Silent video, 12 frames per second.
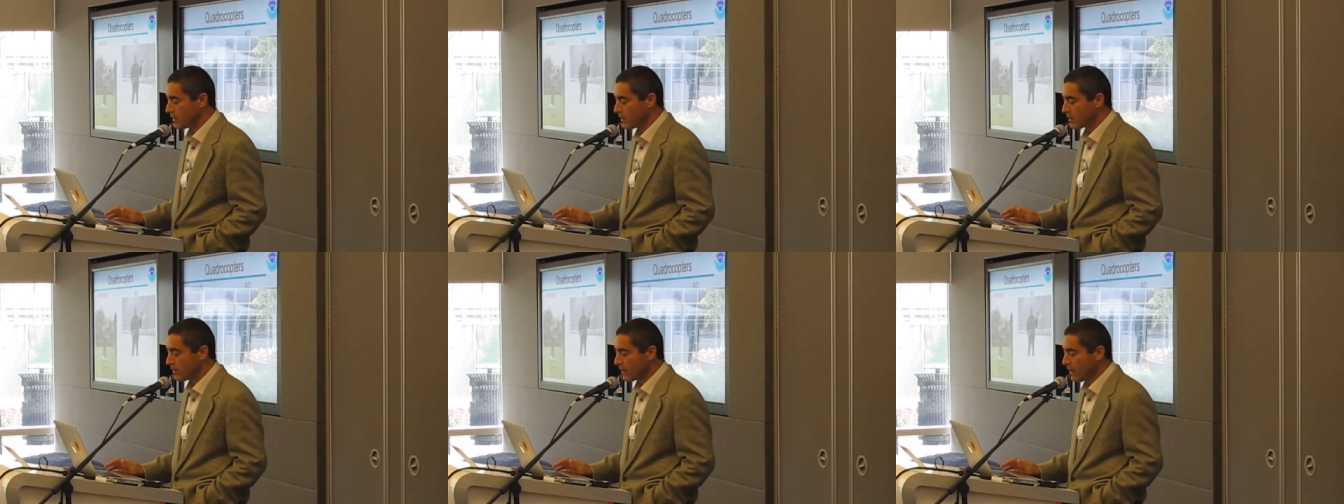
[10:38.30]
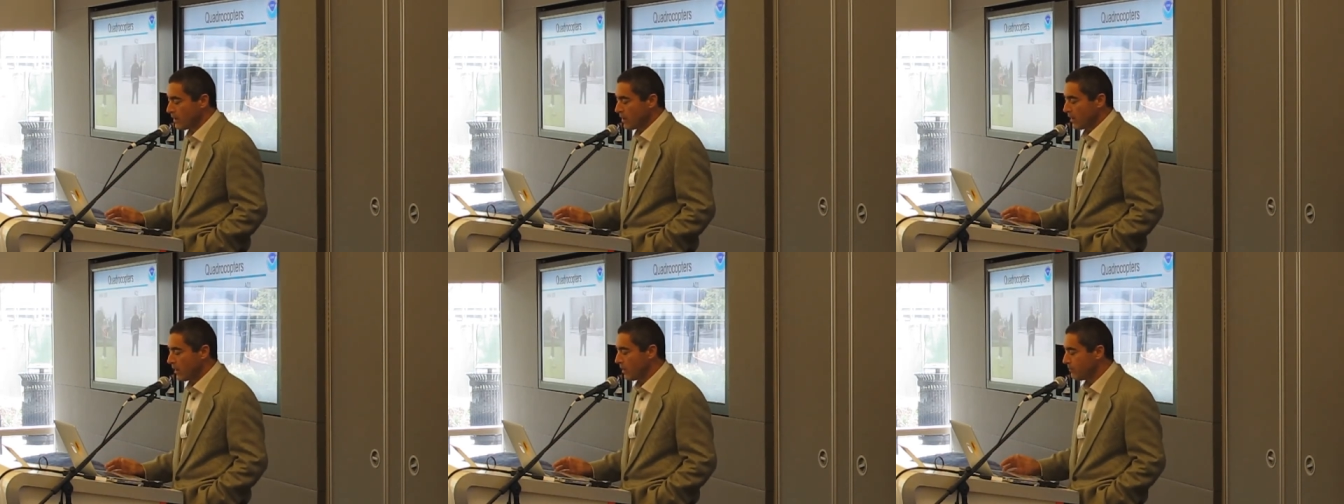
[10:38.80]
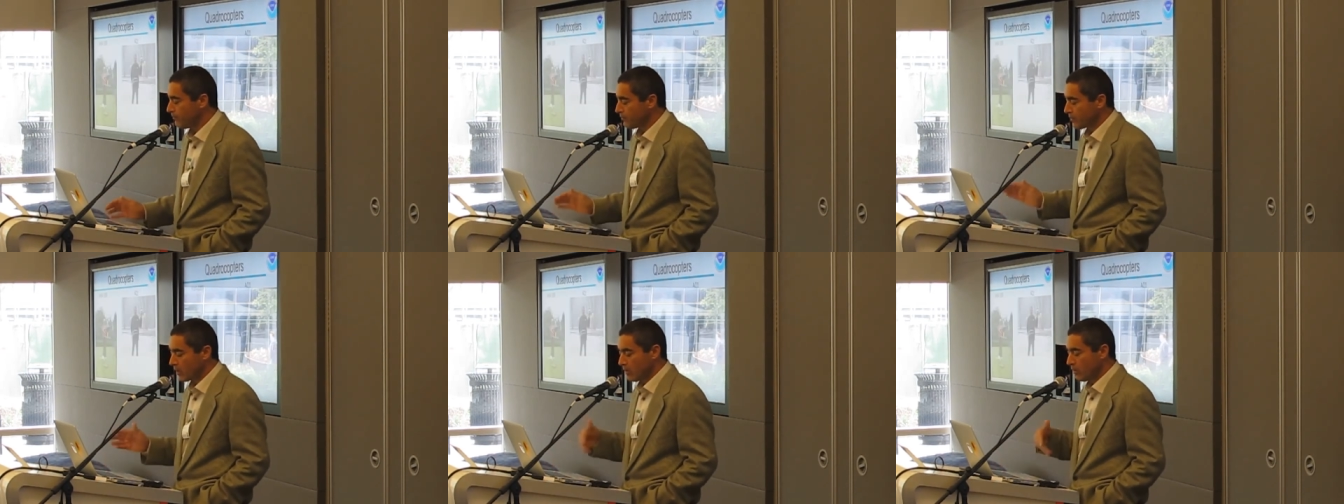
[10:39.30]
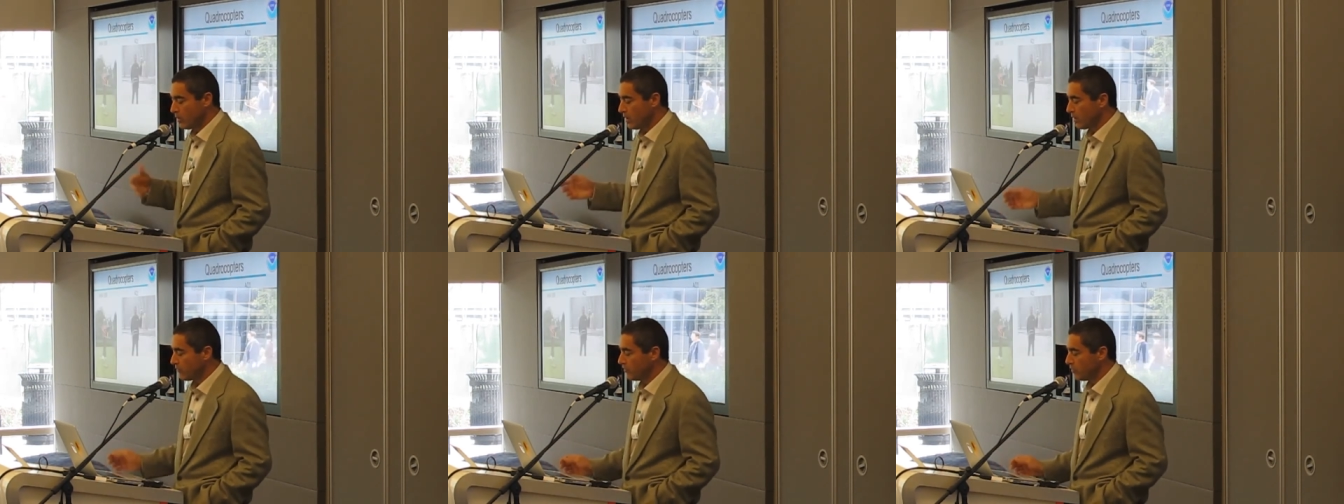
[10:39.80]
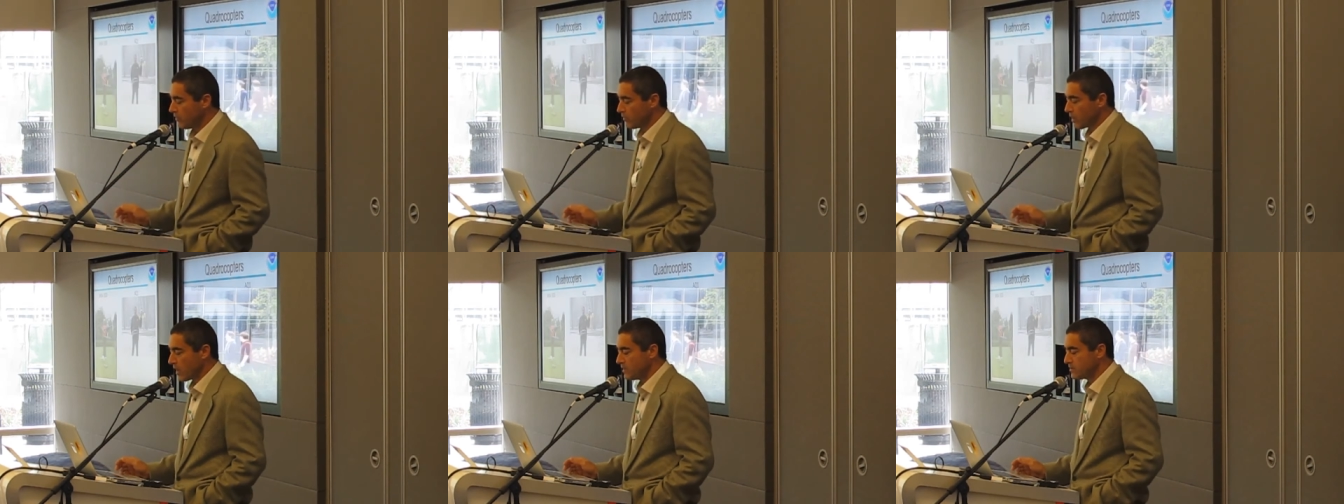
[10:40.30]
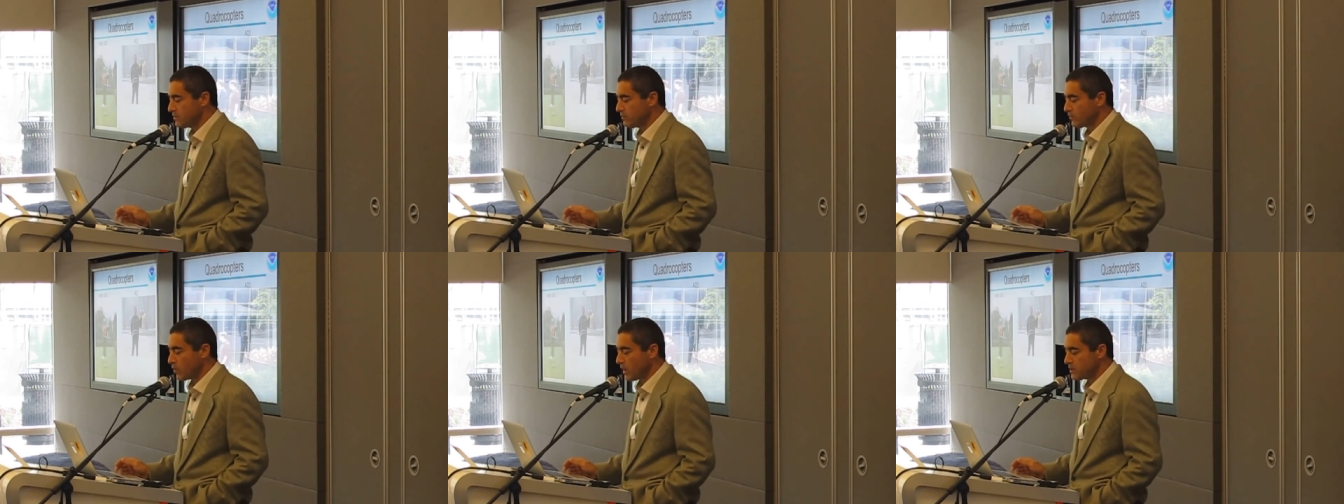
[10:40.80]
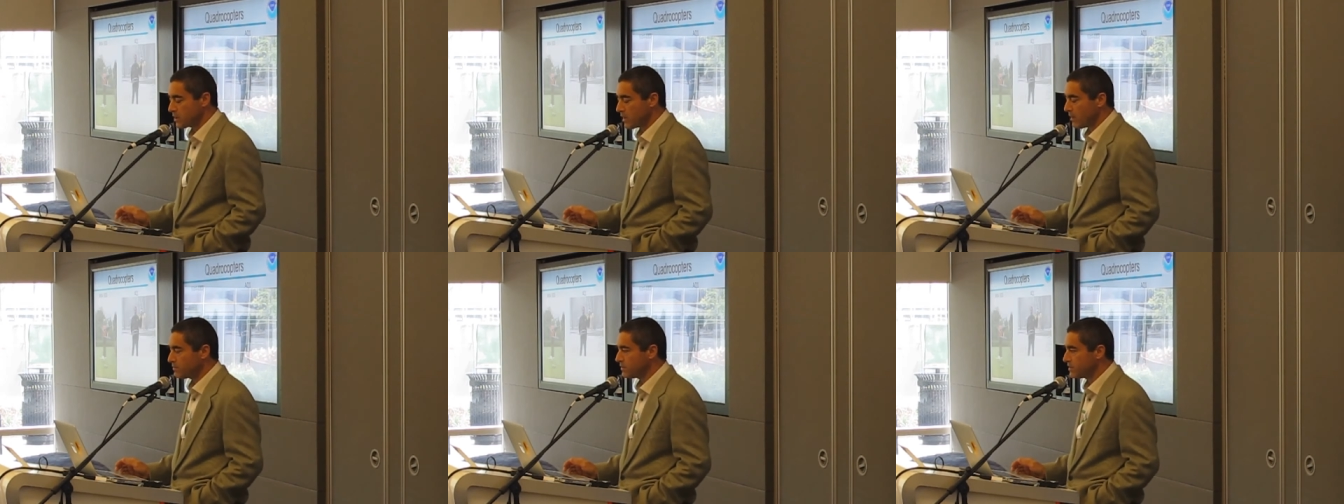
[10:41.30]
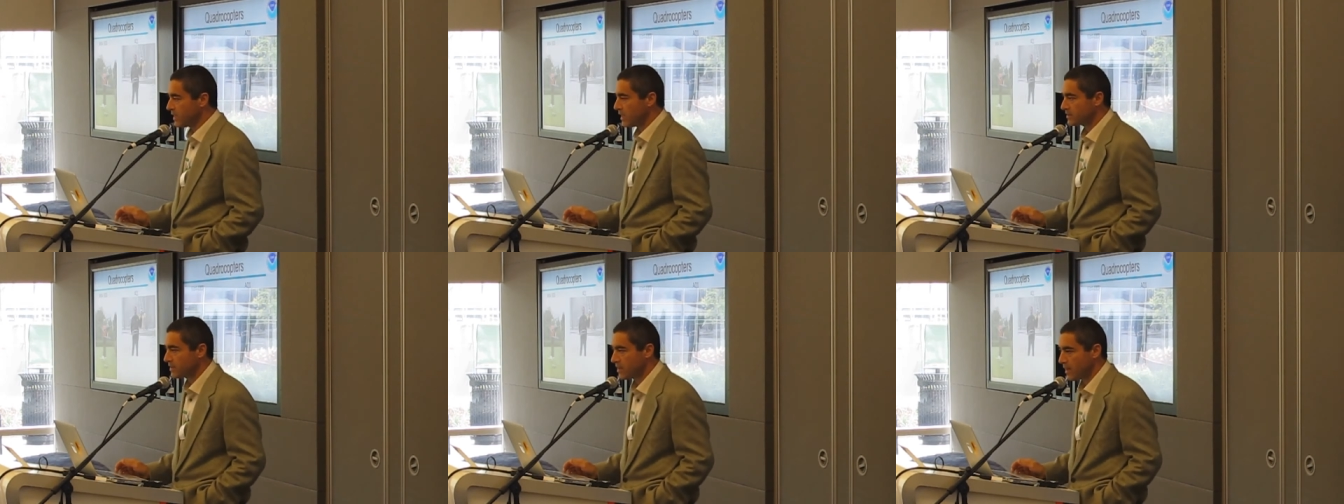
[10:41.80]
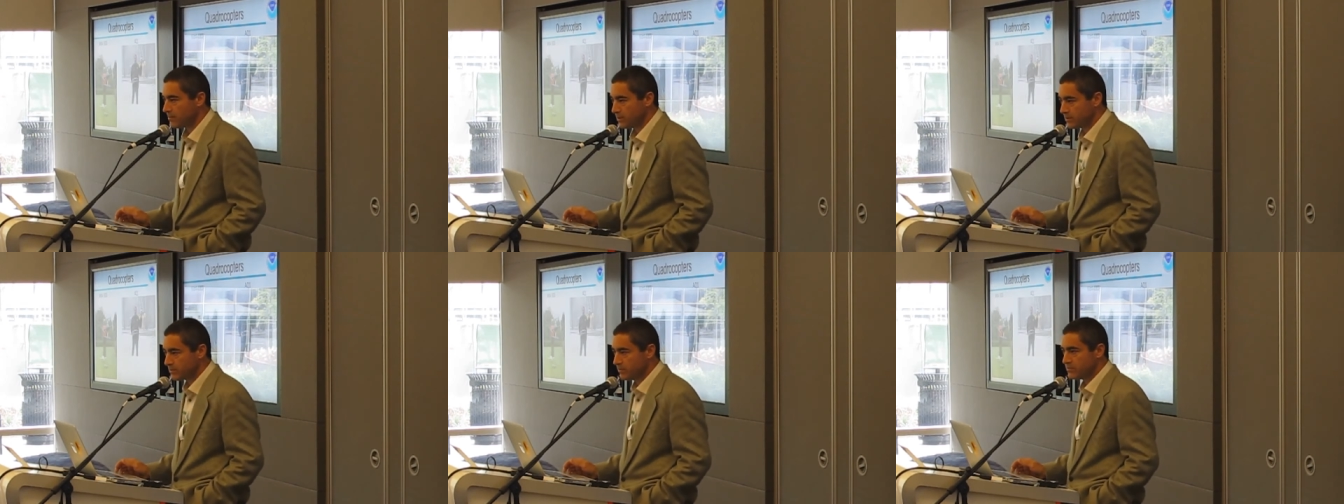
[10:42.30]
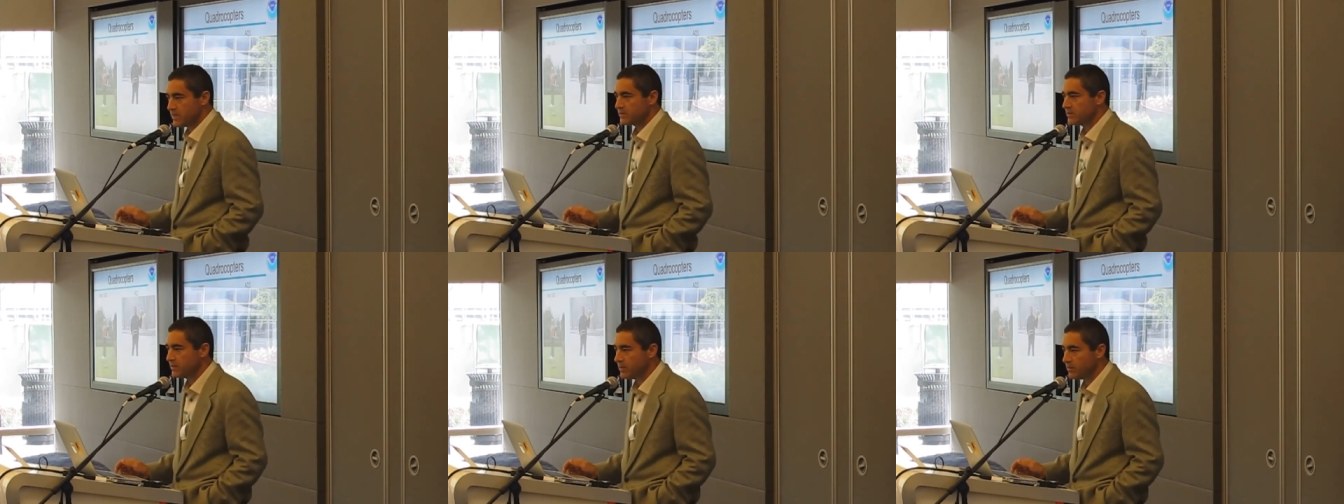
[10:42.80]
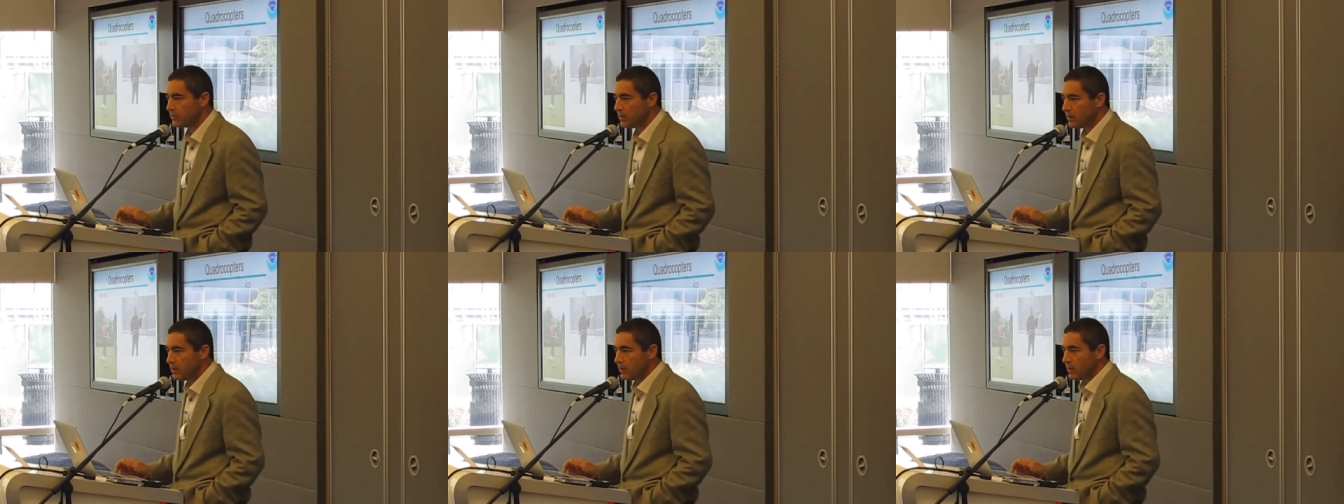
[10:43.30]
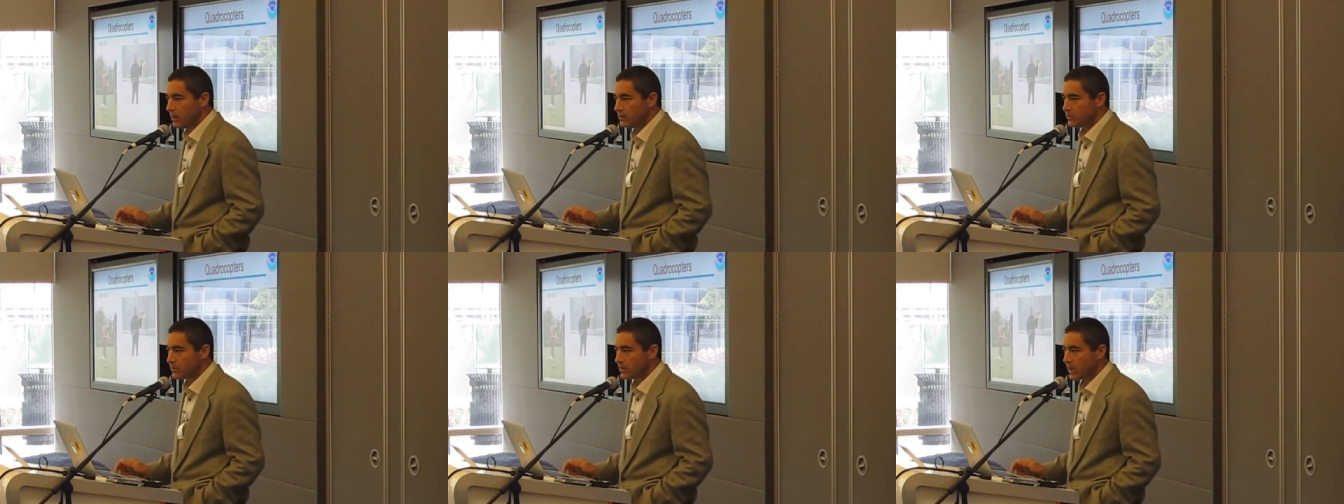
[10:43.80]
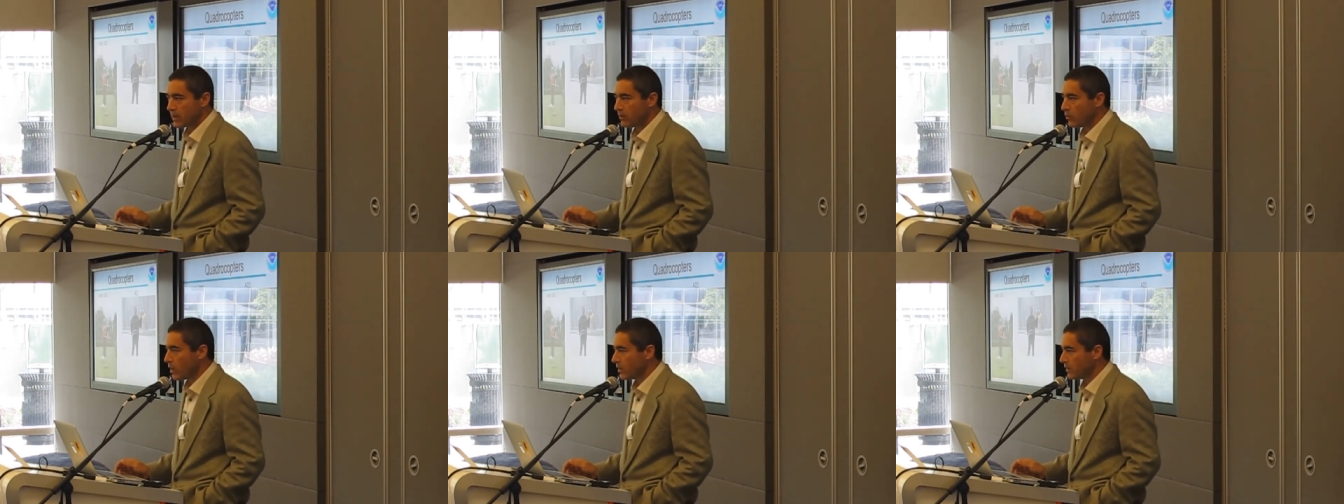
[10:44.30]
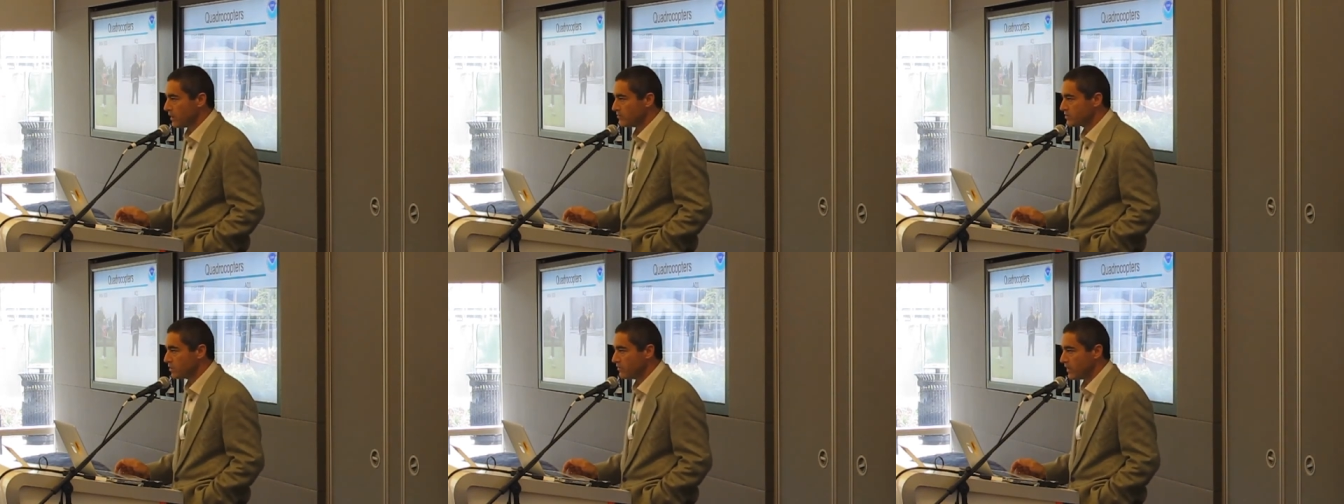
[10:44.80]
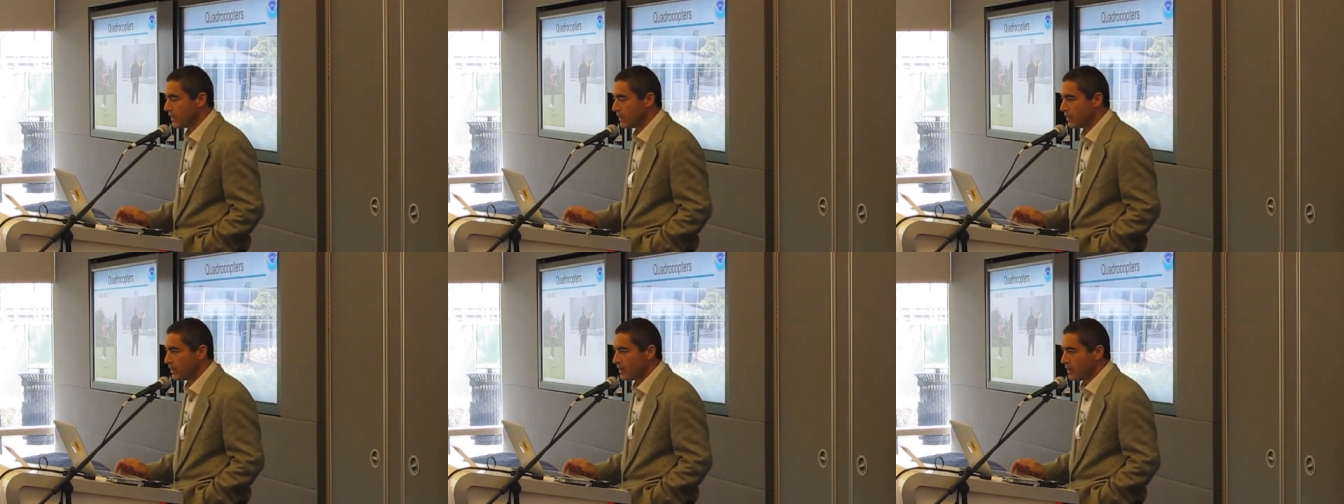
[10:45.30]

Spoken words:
later. We own a few different kinds of quadricopters and hexacopters. We've tested them doing a lot of wildlife survey.